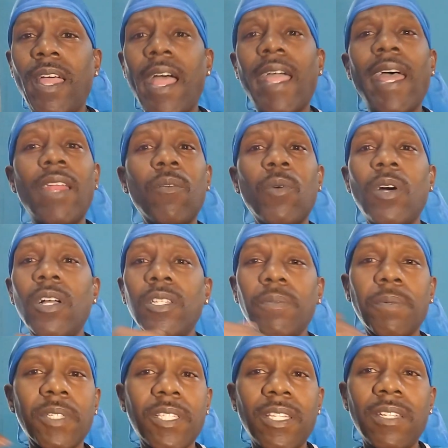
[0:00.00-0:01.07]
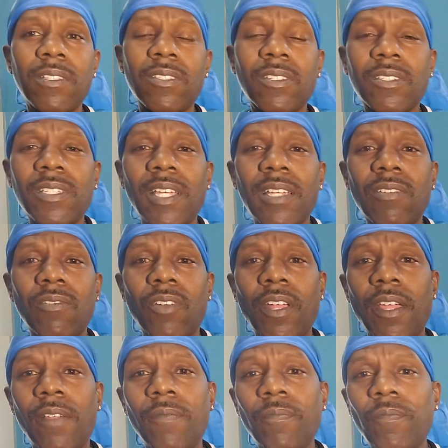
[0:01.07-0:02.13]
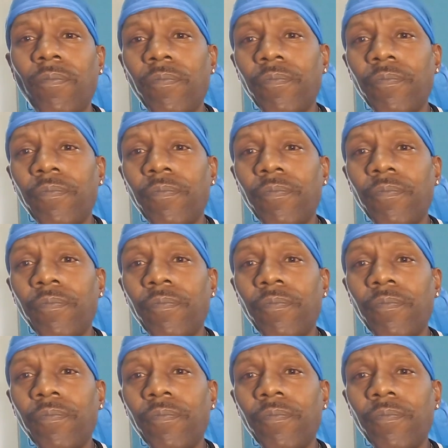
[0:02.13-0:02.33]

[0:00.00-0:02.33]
I got a 100% success rate.